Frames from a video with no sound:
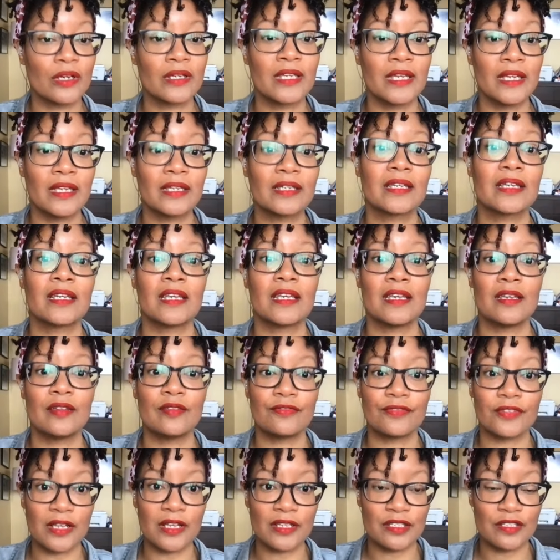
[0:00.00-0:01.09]
again, get an
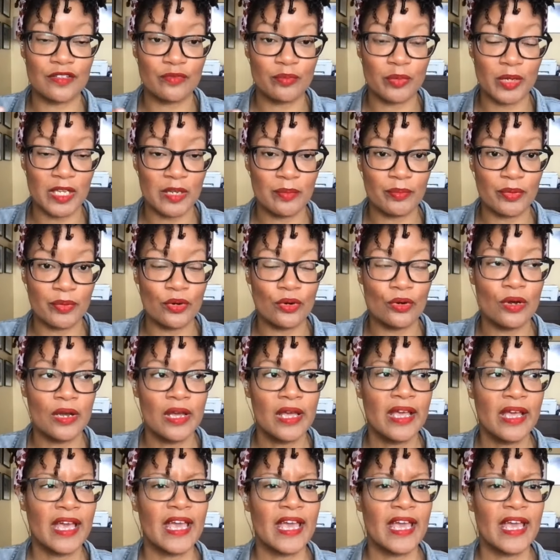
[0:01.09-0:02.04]
influx of people